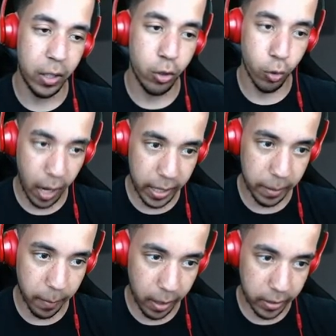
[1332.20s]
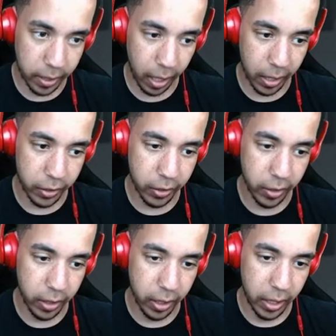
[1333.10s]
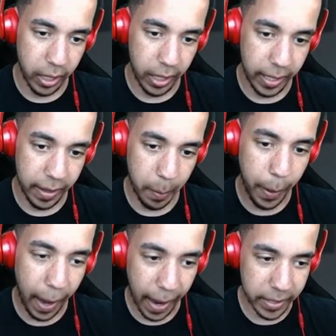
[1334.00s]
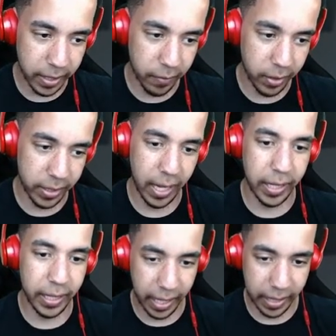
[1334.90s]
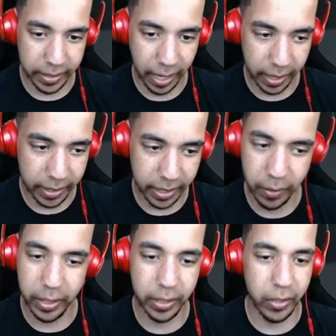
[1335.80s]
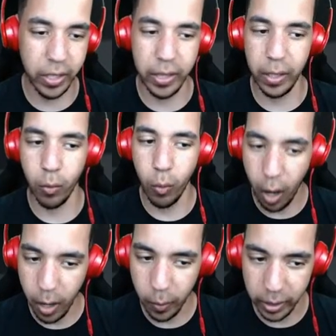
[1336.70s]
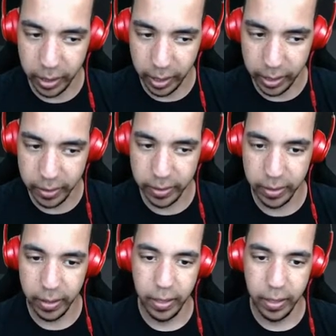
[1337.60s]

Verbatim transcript: grinding montage. In the past, I've decided against that because I don't think there's anything wrong with this,